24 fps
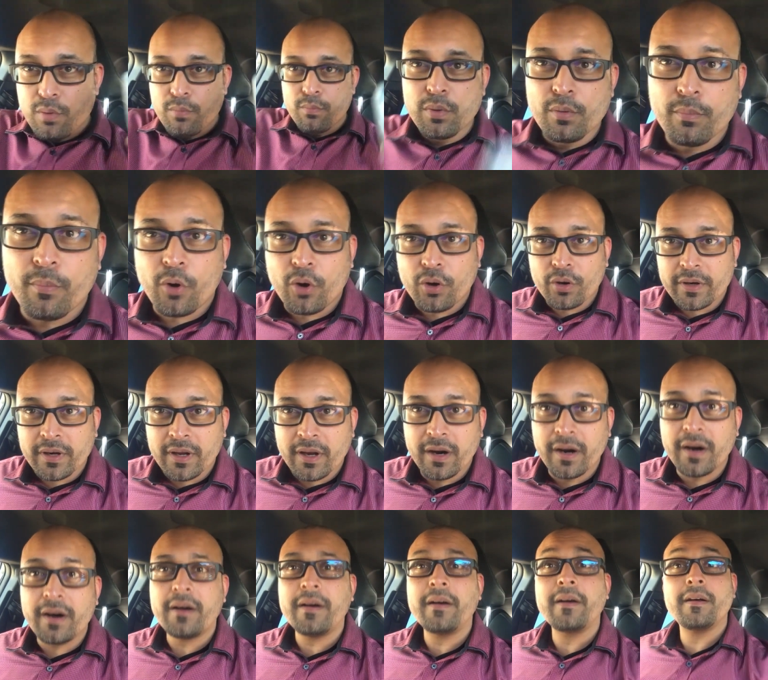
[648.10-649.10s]
boom, boom on
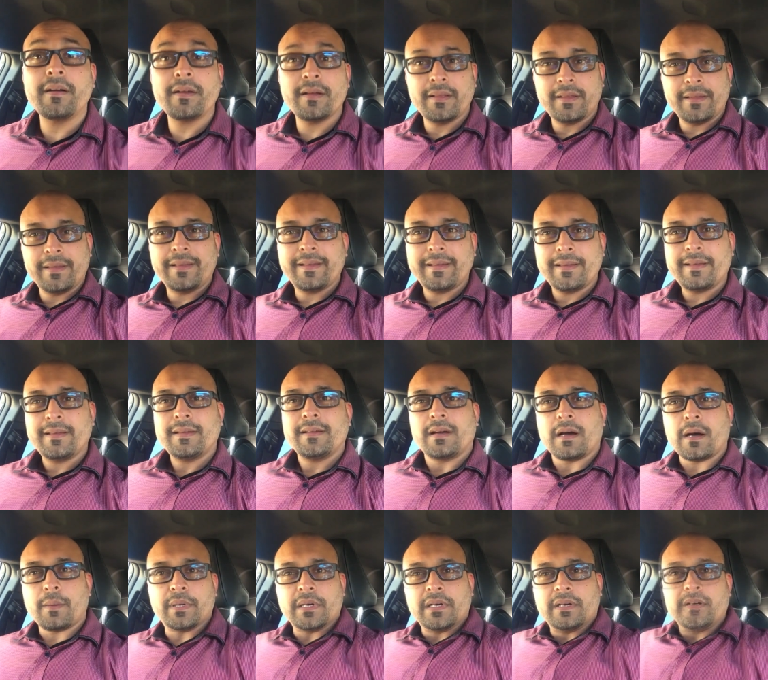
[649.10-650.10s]
her
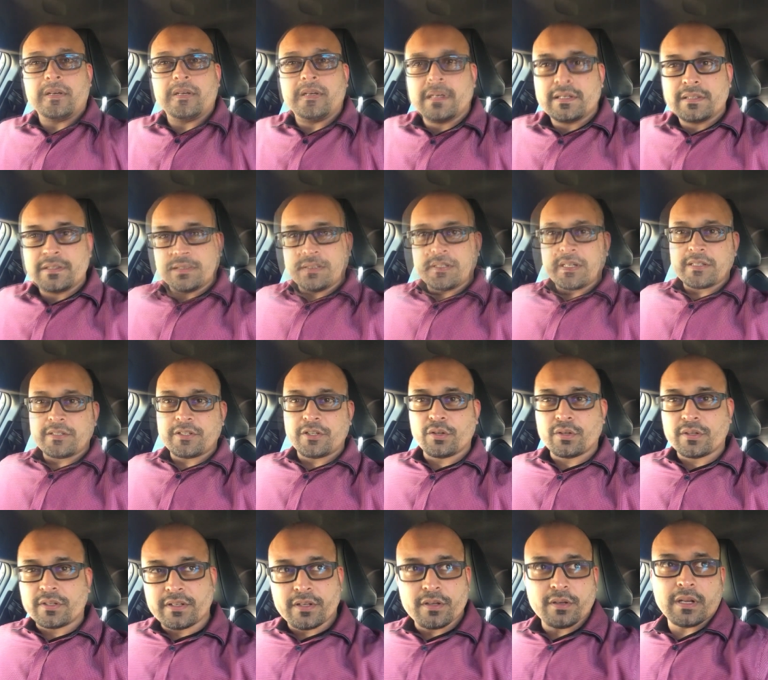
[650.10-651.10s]
upper
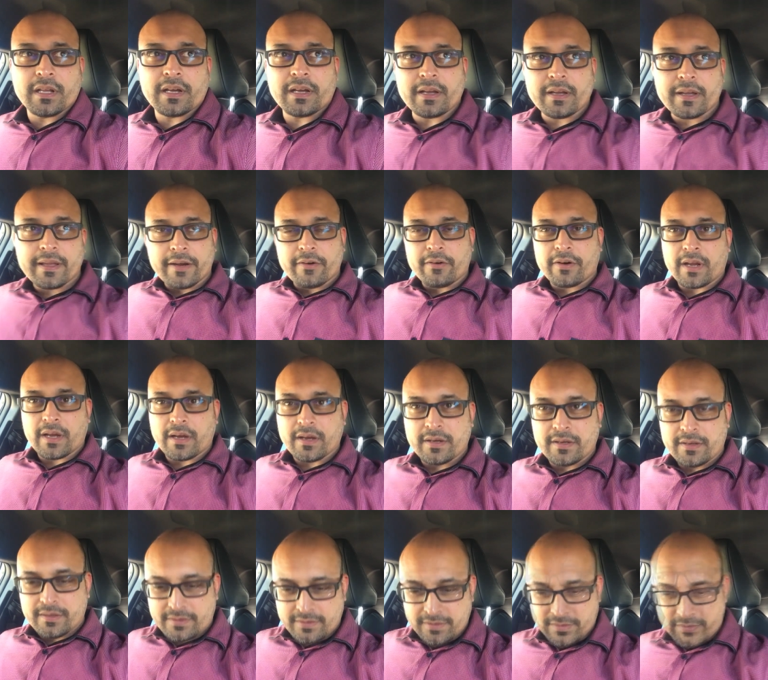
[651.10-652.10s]
testicular area.